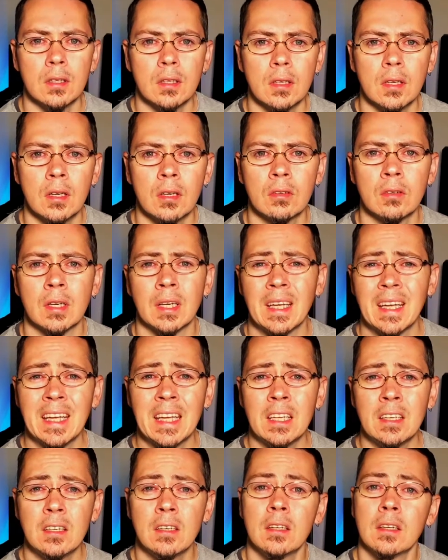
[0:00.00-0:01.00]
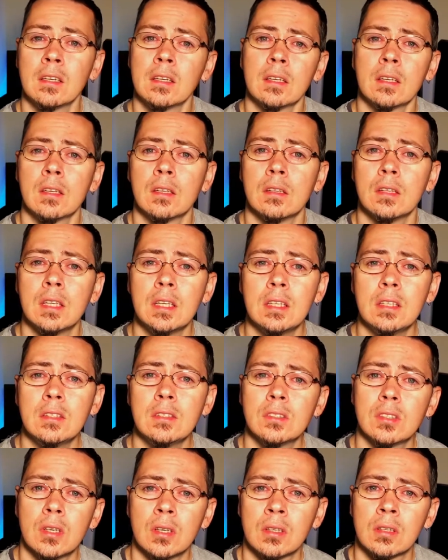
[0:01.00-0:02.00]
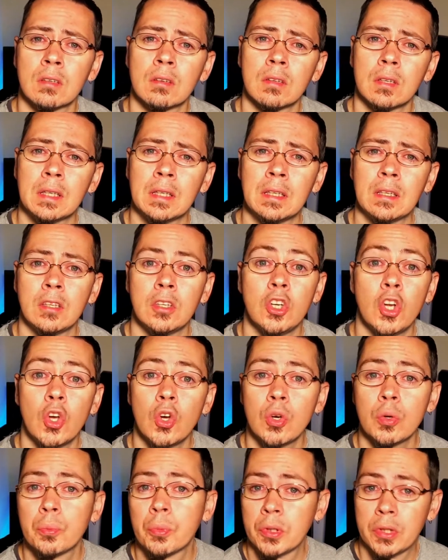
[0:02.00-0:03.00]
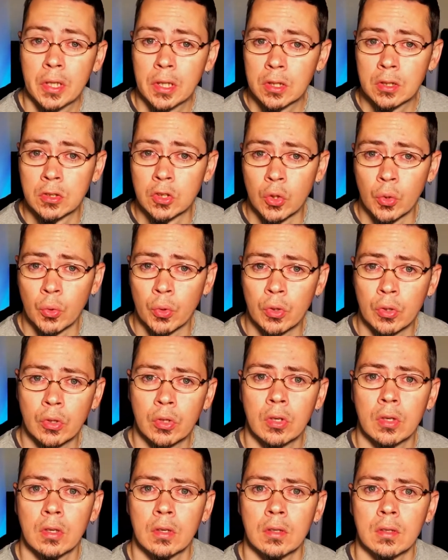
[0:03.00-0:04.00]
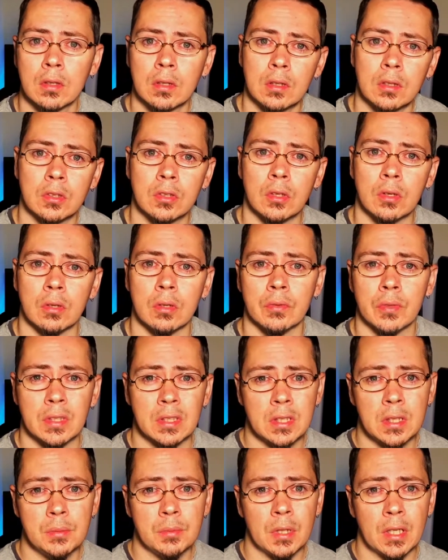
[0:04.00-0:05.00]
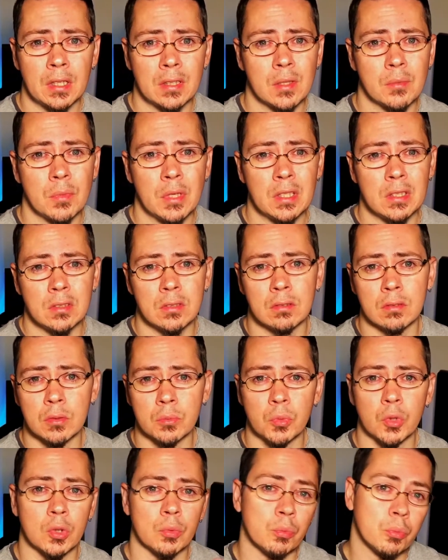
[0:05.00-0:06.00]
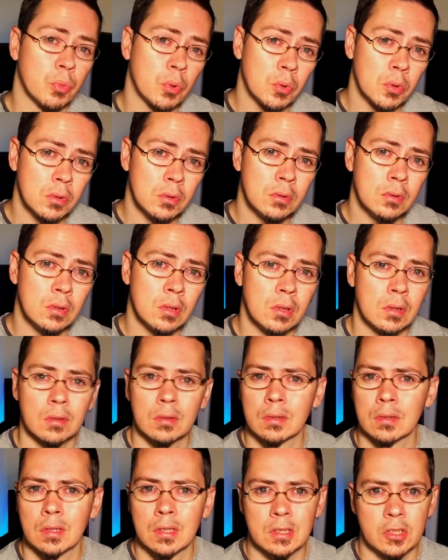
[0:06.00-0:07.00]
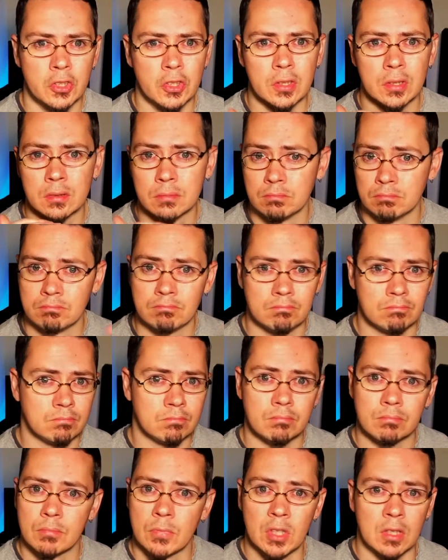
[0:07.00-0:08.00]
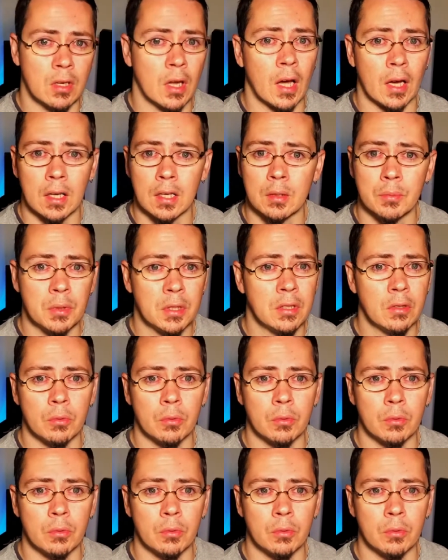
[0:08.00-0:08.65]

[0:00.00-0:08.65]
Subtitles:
Alright, and these are in no particular order, so if it seems like something's a little more important, it's just they're not going to be in